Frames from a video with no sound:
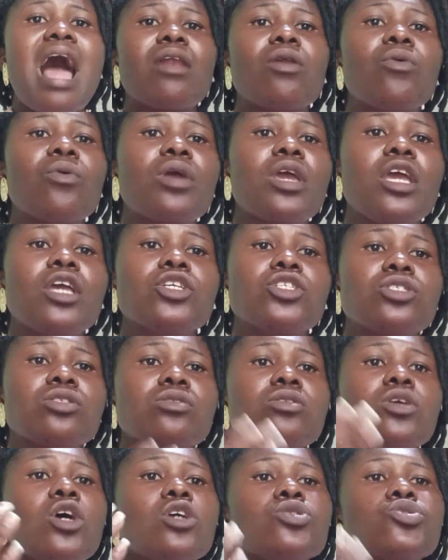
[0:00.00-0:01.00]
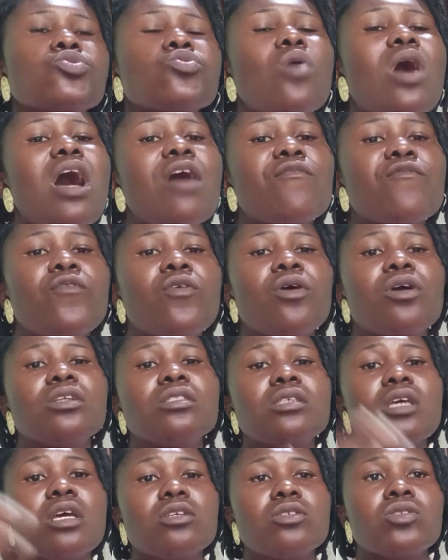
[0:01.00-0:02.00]
allocation to
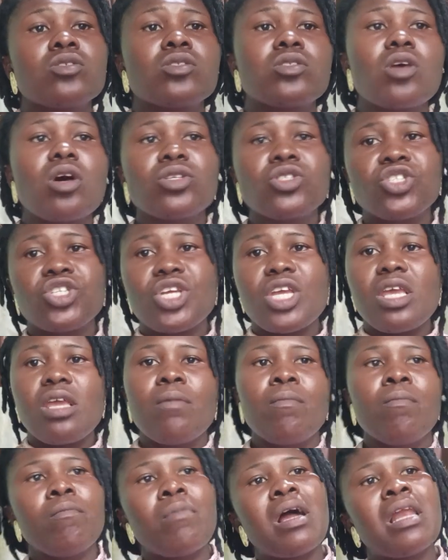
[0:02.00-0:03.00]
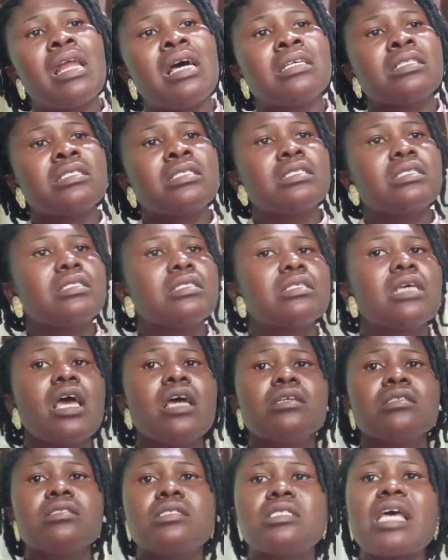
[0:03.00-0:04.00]
avoid such imbalances.
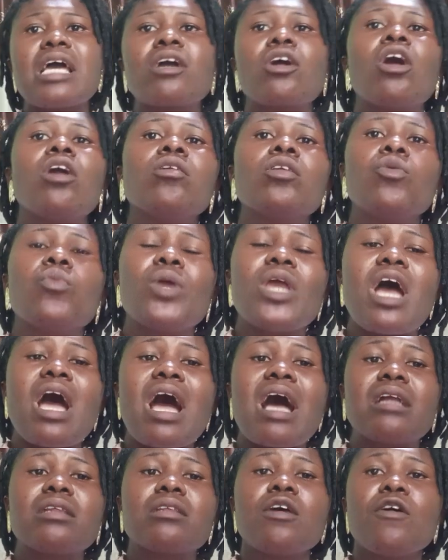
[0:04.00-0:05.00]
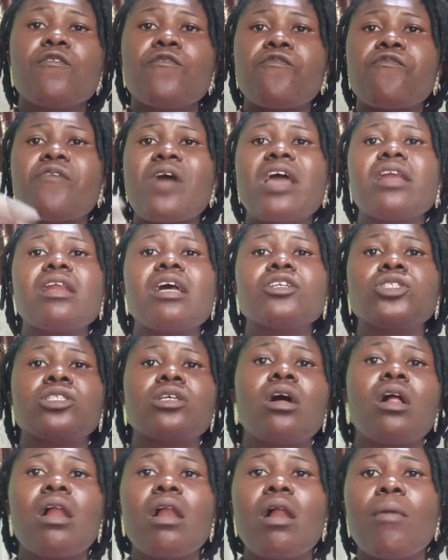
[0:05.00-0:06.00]
Secondly, we had
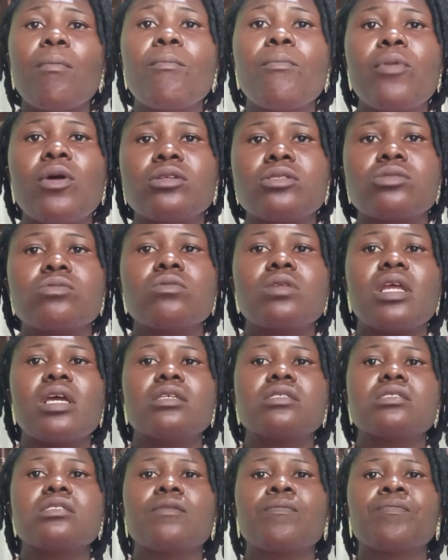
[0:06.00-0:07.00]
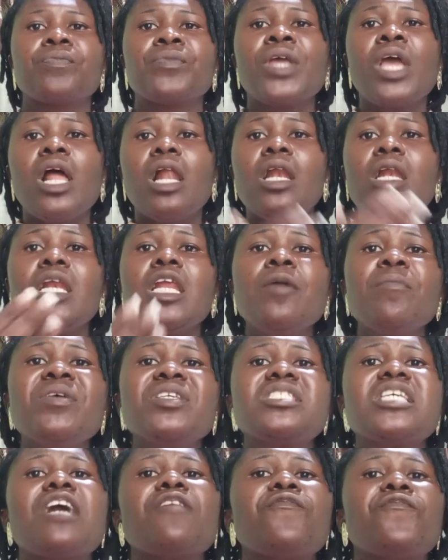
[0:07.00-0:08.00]
financial bottlenecks.
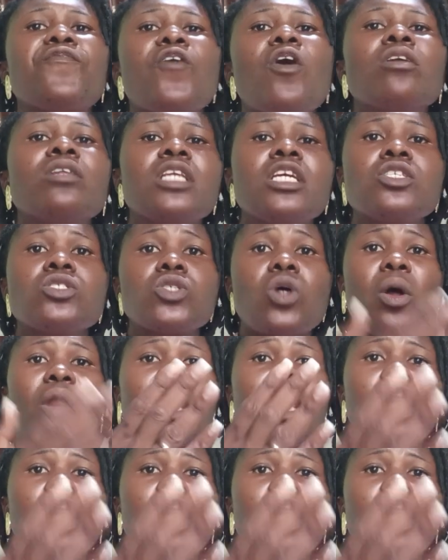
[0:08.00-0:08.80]
Limited fundings